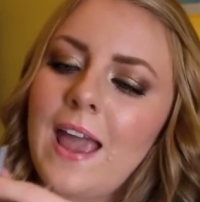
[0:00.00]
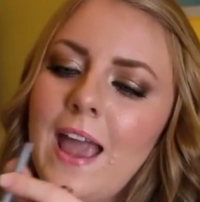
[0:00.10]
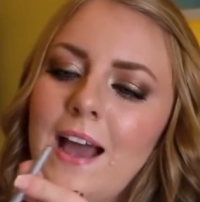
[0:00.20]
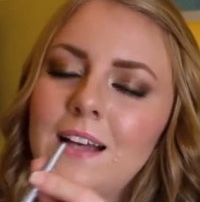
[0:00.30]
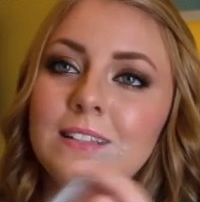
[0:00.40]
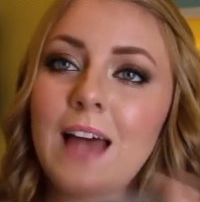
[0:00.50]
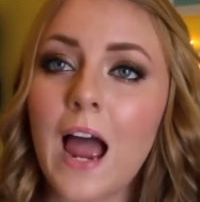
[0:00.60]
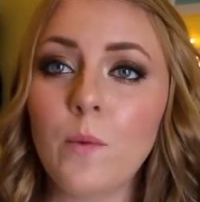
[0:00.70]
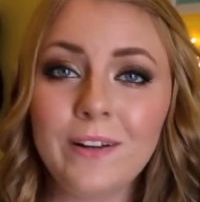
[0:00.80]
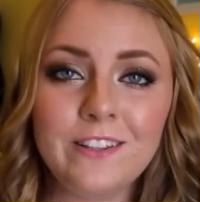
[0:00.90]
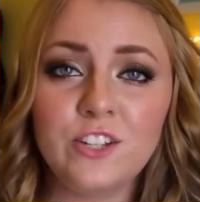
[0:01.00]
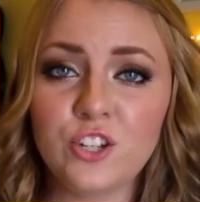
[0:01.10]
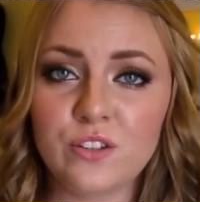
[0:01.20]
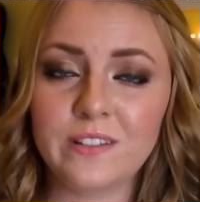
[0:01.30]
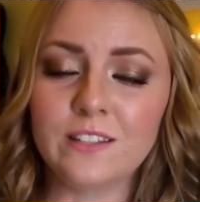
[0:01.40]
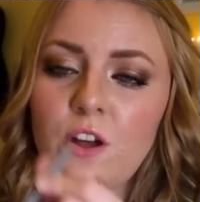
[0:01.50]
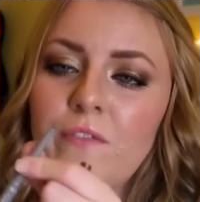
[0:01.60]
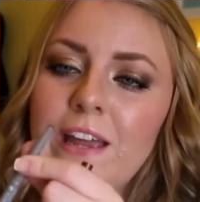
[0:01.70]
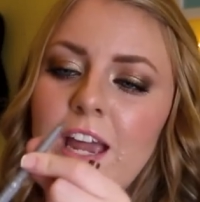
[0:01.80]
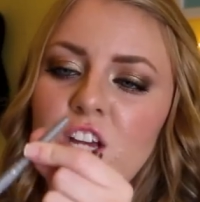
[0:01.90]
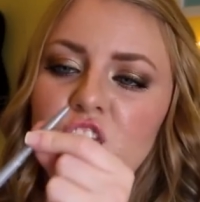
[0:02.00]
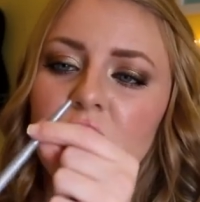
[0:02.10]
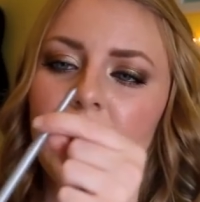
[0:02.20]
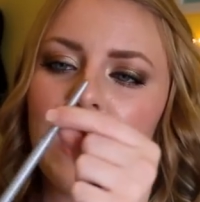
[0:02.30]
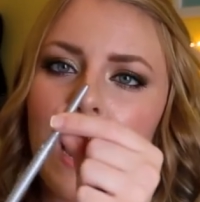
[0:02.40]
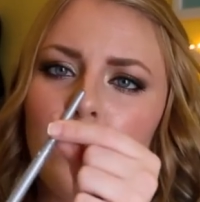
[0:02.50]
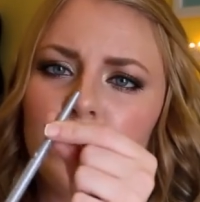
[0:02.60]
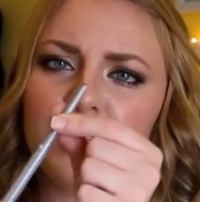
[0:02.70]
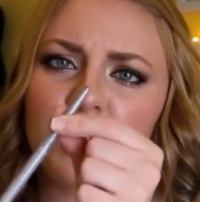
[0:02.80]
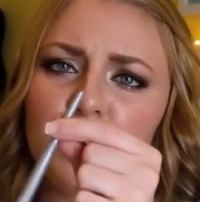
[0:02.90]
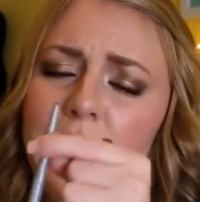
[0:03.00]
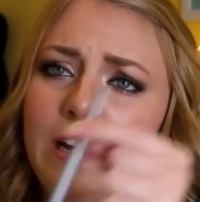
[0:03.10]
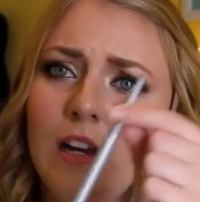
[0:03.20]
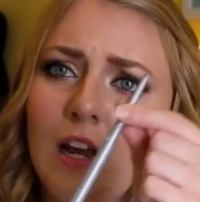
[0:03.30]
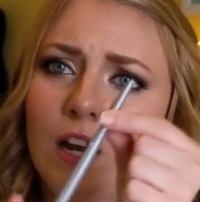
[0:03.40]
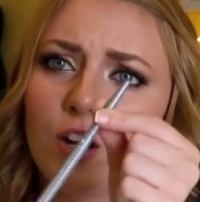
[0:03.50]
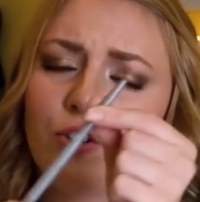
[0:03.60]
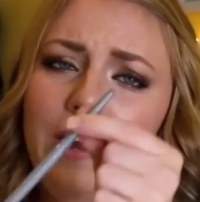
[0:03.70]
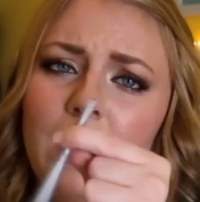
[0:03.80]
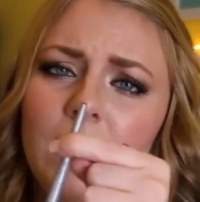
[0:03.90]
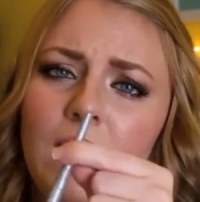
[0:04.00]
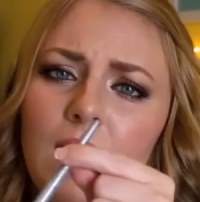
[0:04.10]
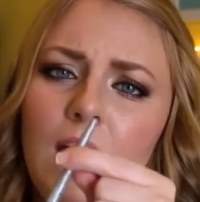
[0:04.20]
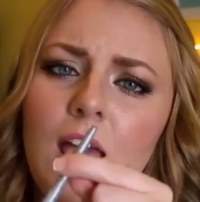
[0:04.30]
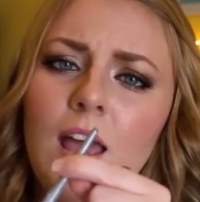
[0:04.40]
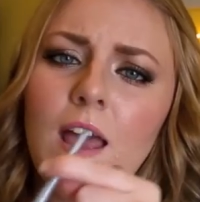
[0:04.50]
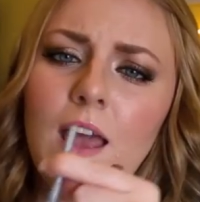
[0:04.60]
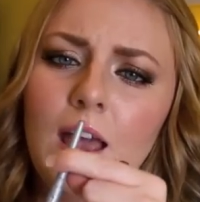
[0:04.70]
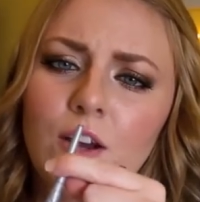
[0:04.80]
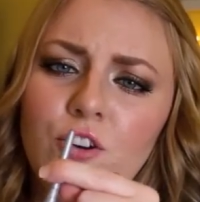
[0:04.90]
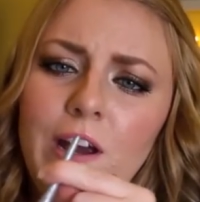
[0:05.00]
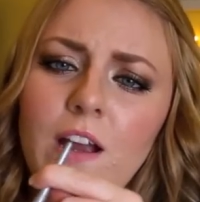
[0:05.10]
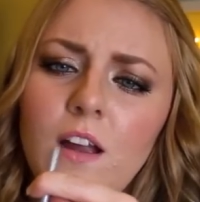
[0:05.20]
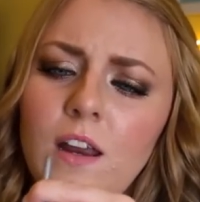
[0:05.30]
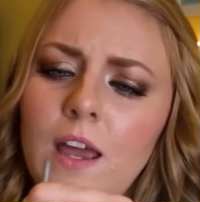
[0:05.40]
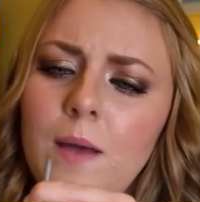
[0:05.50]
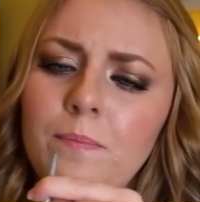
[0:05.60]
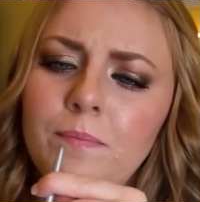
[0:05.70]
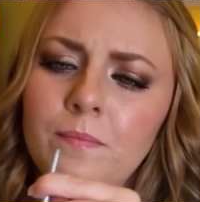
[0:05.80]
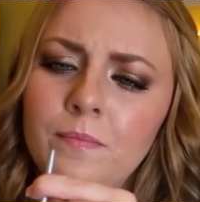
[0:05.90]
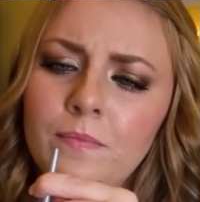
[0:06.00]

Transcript: and I went to use this on vacation and I was cranking it and cranking it and cranking it